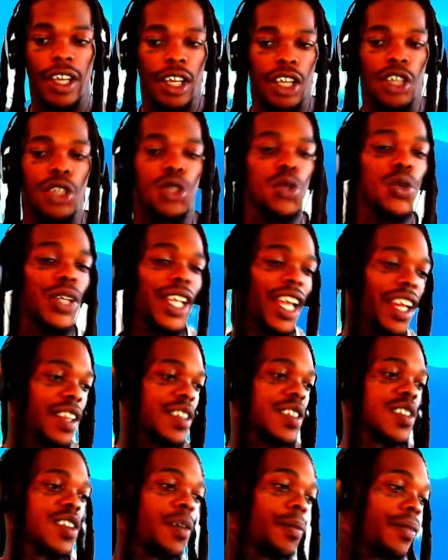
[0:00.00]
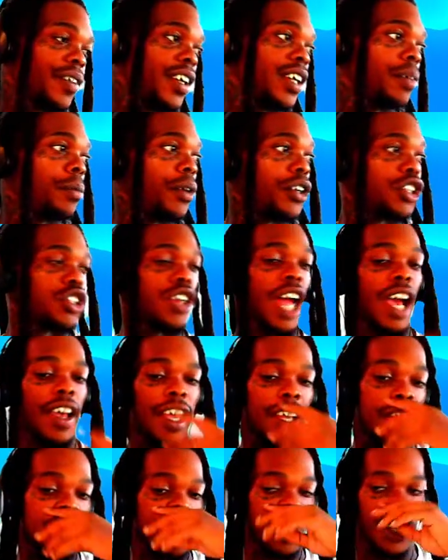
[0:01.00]
you gain something, but
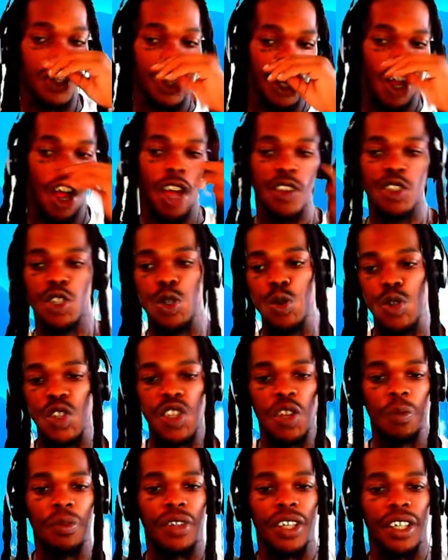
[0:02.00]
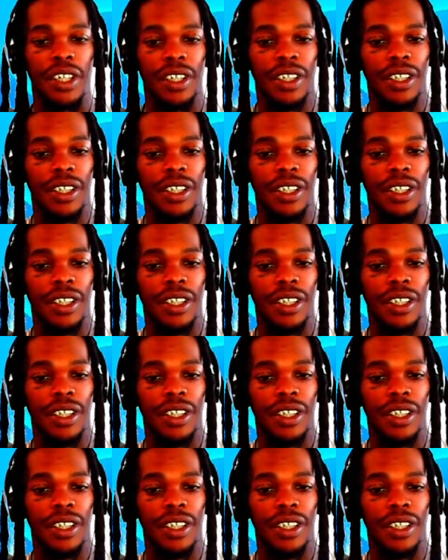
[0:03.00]
it's gonna cost you something.